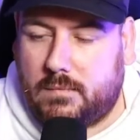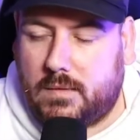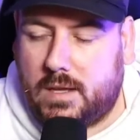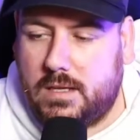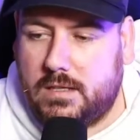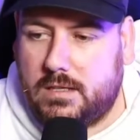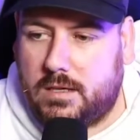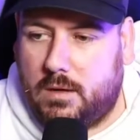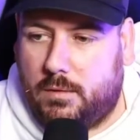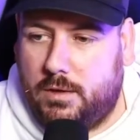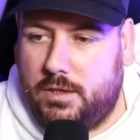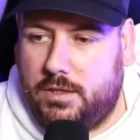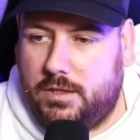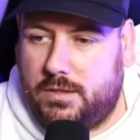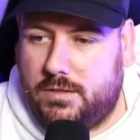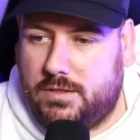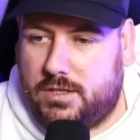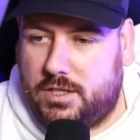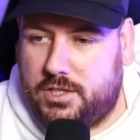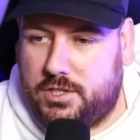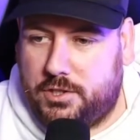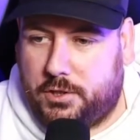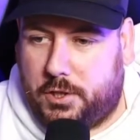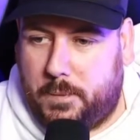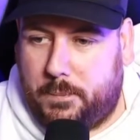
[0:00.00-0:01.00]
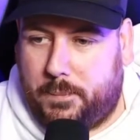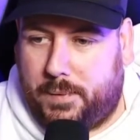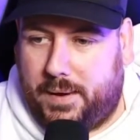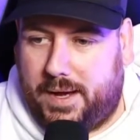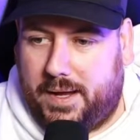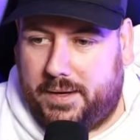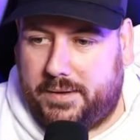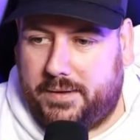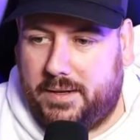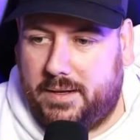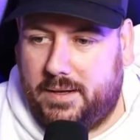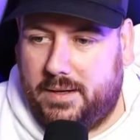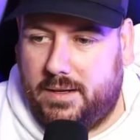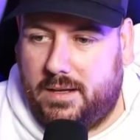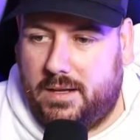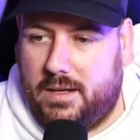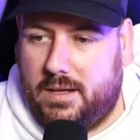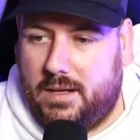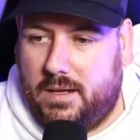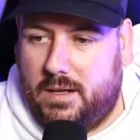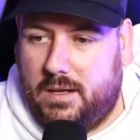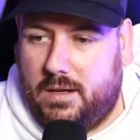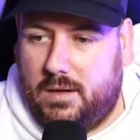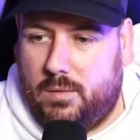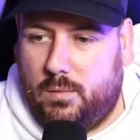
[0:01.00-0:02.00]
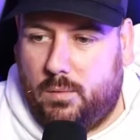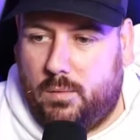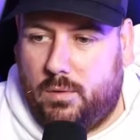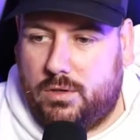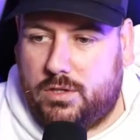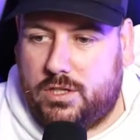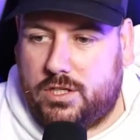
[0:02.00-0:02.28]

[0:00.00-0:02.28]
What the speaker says: So we'll use the joypad. We'll